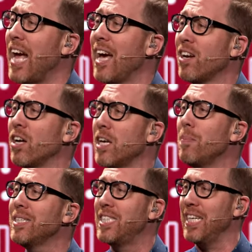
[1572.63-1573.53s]

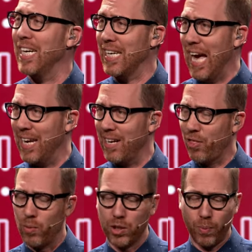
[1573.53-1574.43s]
anonymity again. In
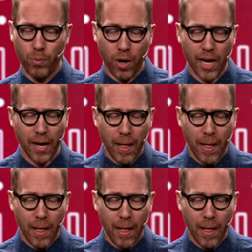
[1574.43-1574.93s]
other words, we wanna,